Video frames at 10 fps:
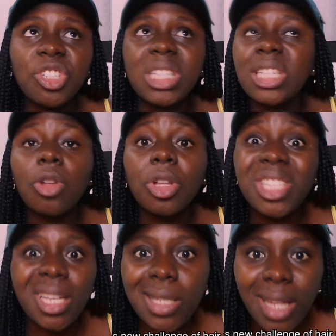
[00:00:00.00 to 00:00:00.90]
She did not
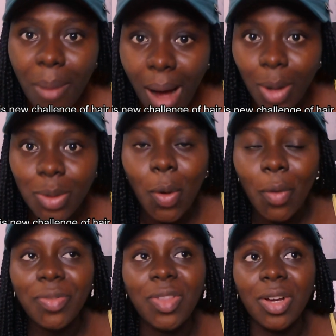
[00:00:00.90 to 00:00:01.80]
chase them out
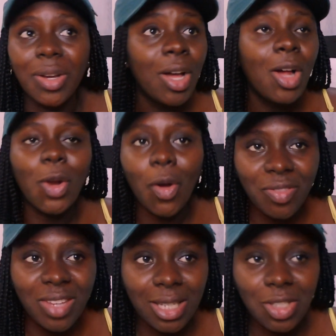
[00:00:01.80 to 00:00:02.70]
of the love
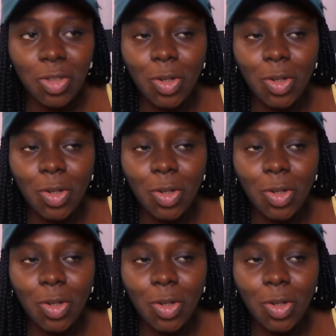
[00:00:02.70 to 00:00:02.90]
nest,